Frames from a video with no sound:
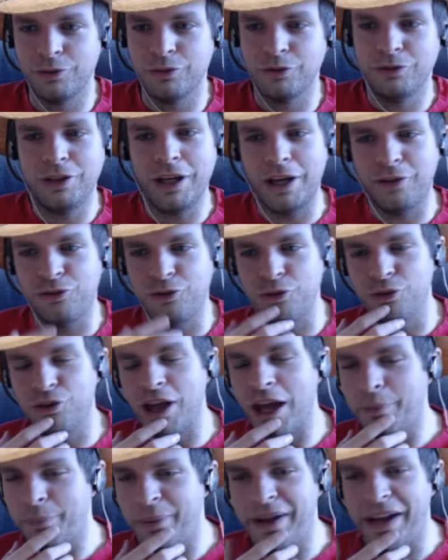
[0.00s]
Yeah, dude,
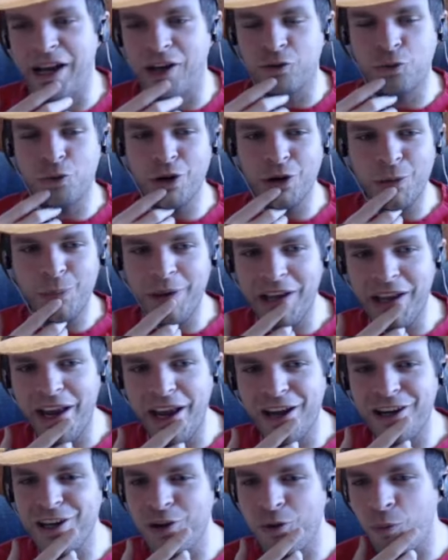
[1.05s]
that patchwork
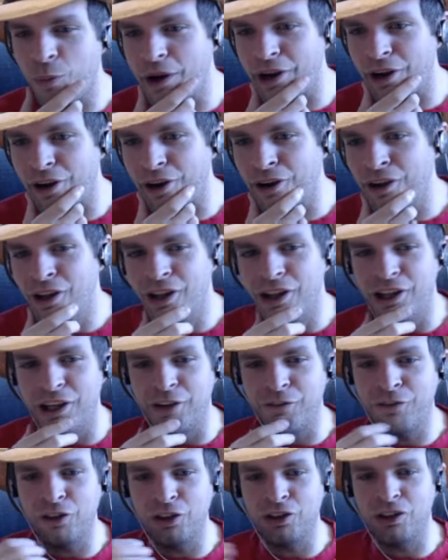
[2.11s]
mechanic where
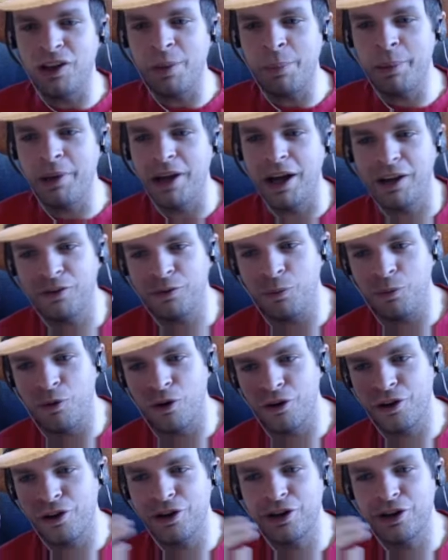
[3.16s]
if the DPS warrior